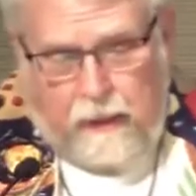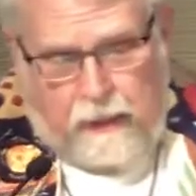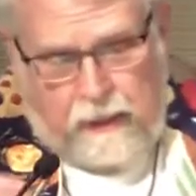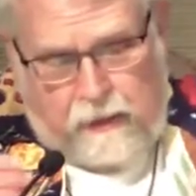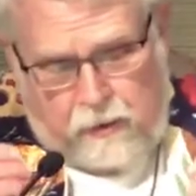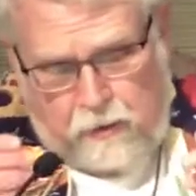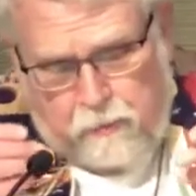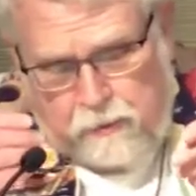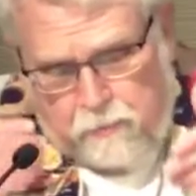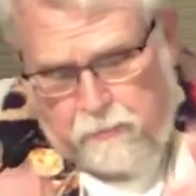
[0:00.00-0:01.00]
and who
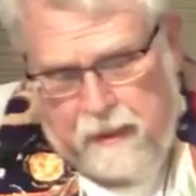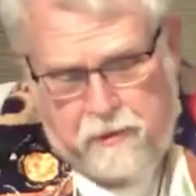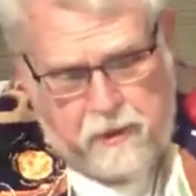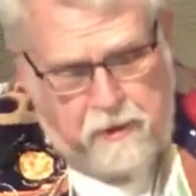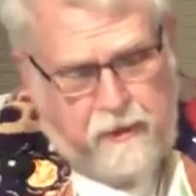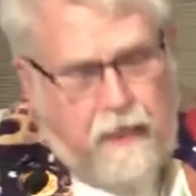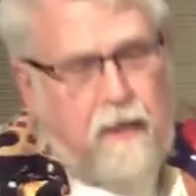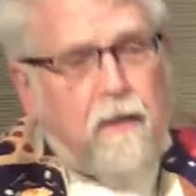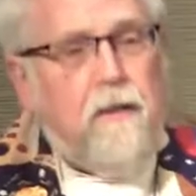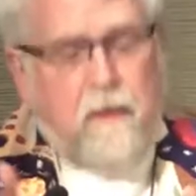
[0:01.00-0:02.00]
was reaching
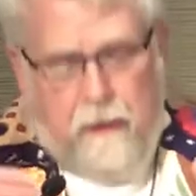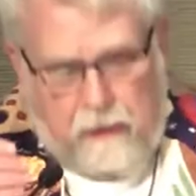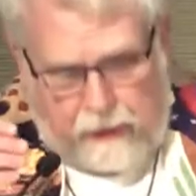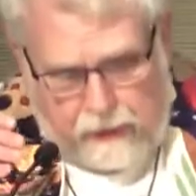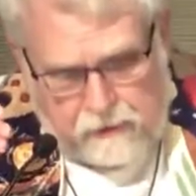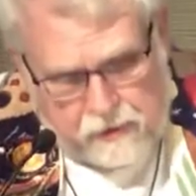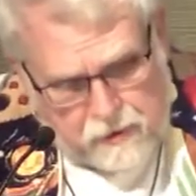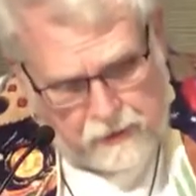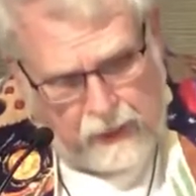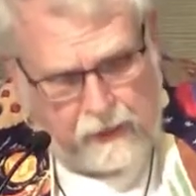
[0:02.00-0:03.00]
down and
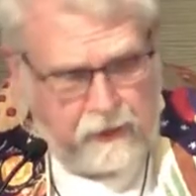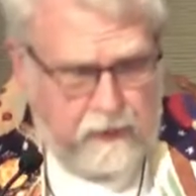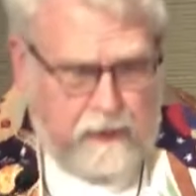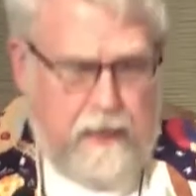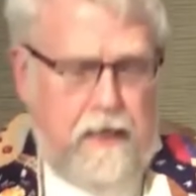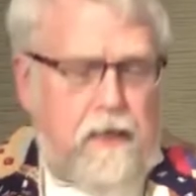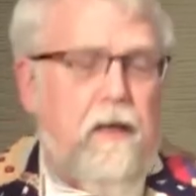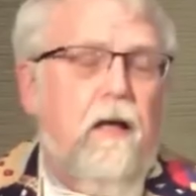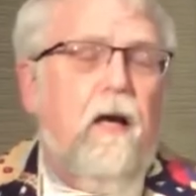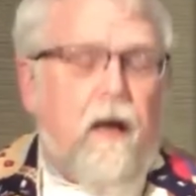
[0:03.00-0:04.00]
standing
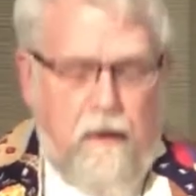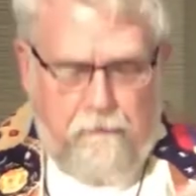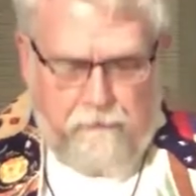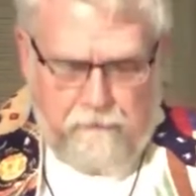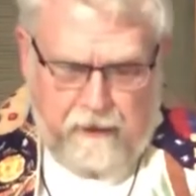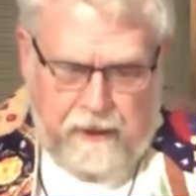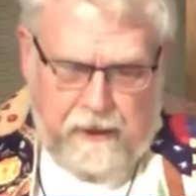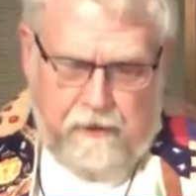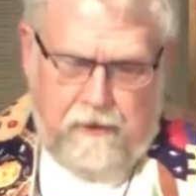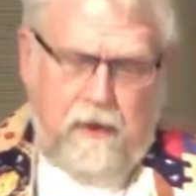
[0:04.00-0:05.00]
again and
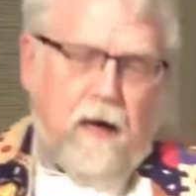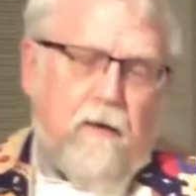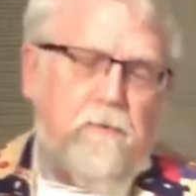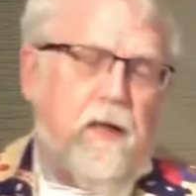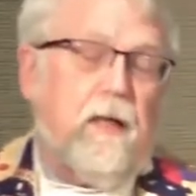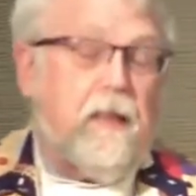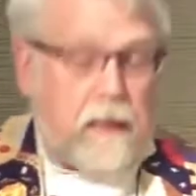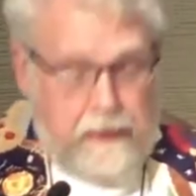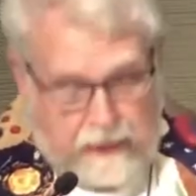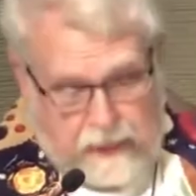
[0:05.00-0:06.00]
flinging the object
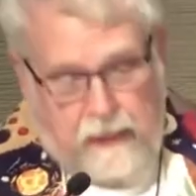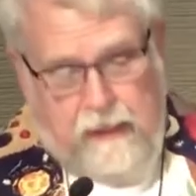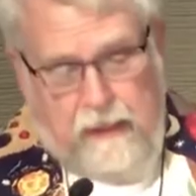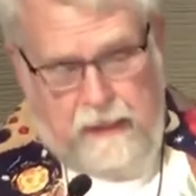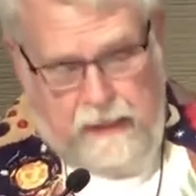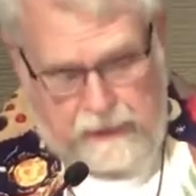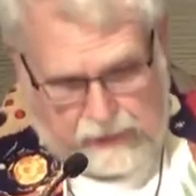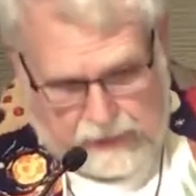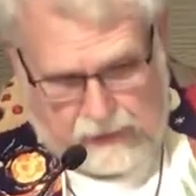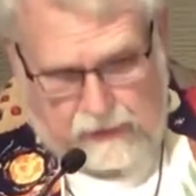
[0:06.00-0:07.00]
again and
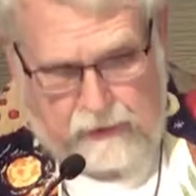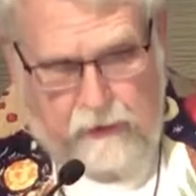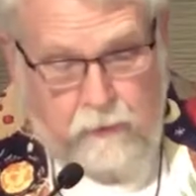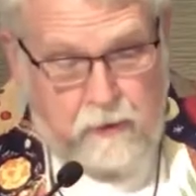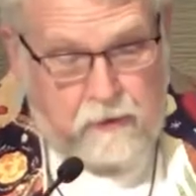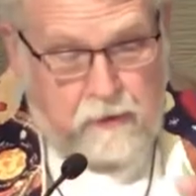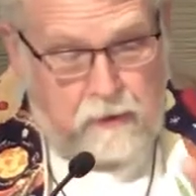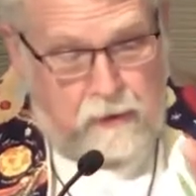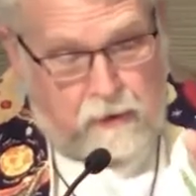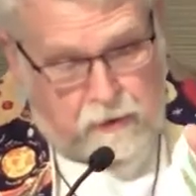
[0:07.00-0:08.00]
again. It was
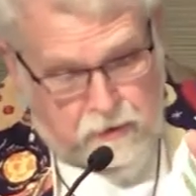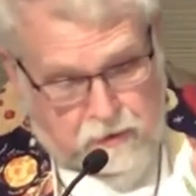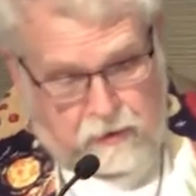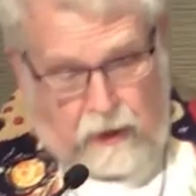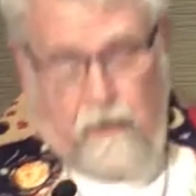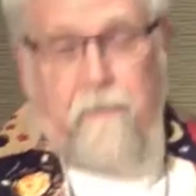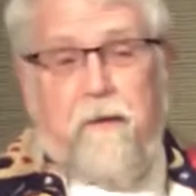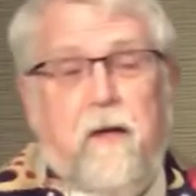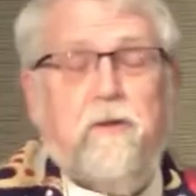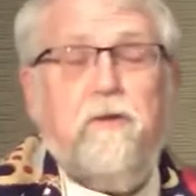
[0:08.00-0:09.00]
the
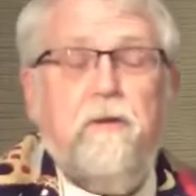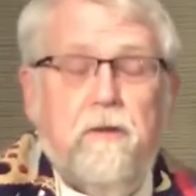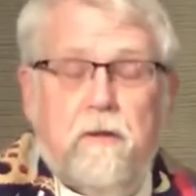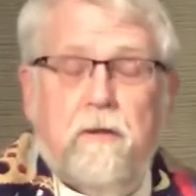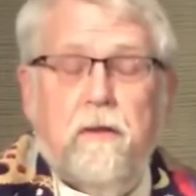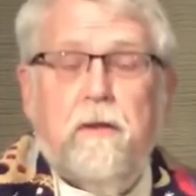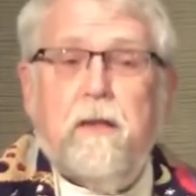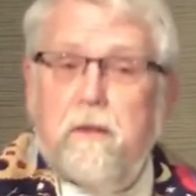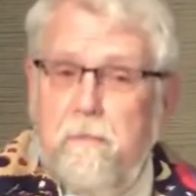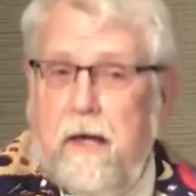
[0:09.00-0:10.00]
starfish
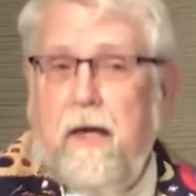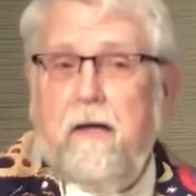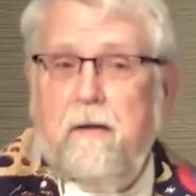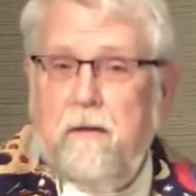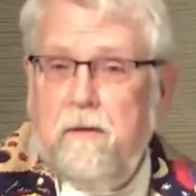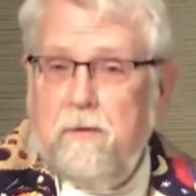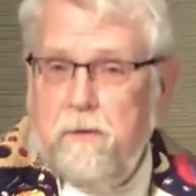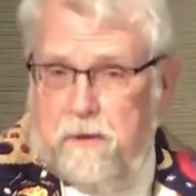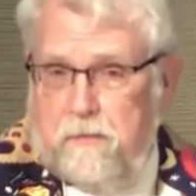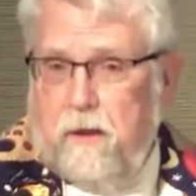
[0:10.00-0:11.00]
that the man
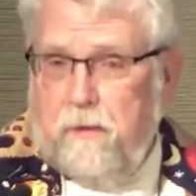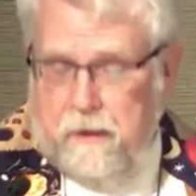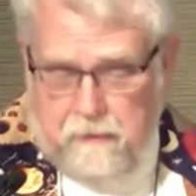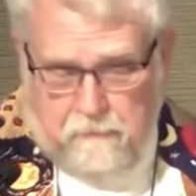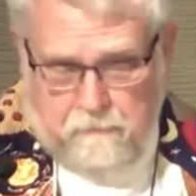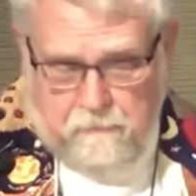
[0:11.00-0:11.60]
was throwing.